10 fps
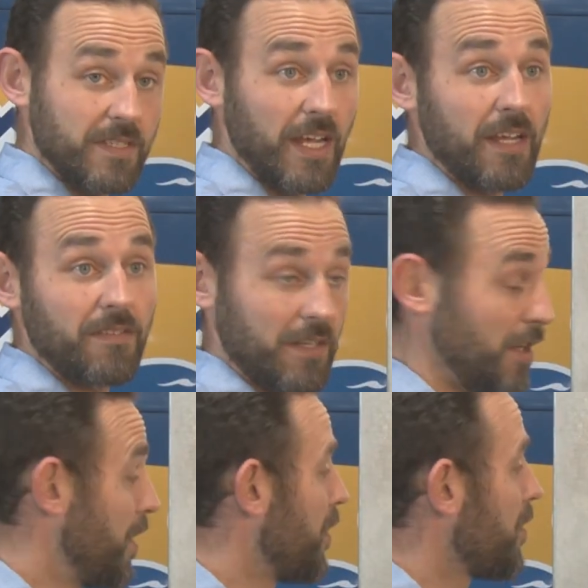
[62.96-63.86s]
date, the
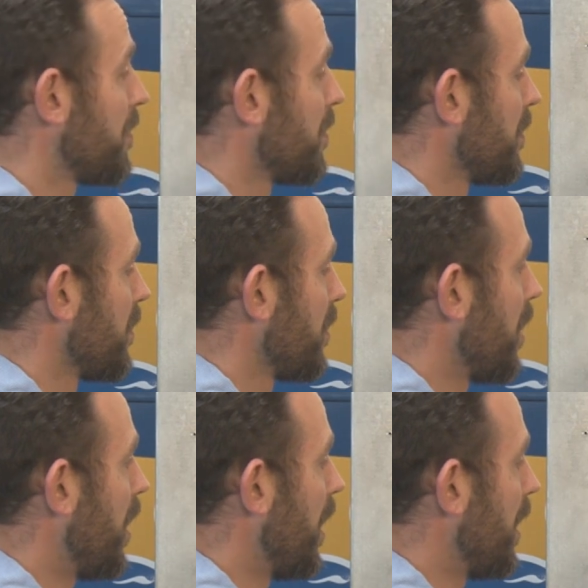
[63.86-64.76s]
year.
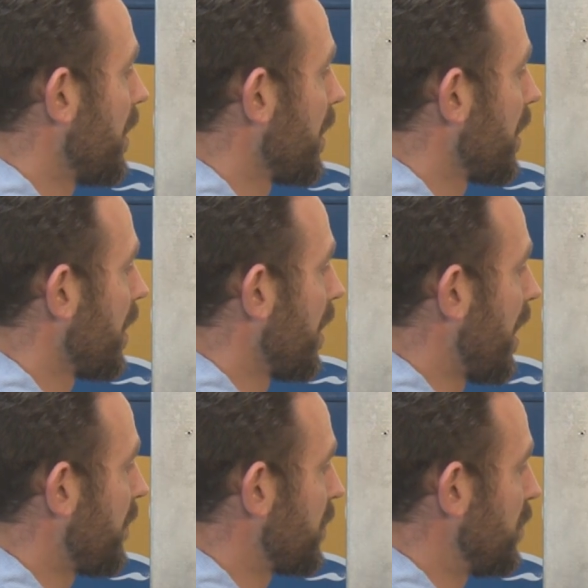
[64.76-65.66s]

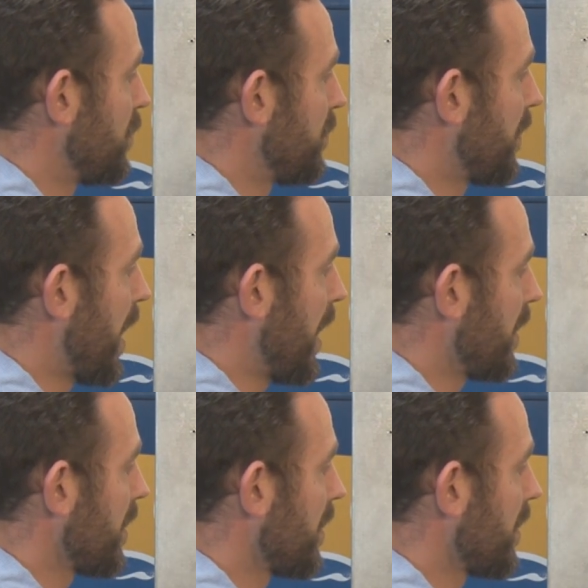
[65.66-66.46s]
After you do that,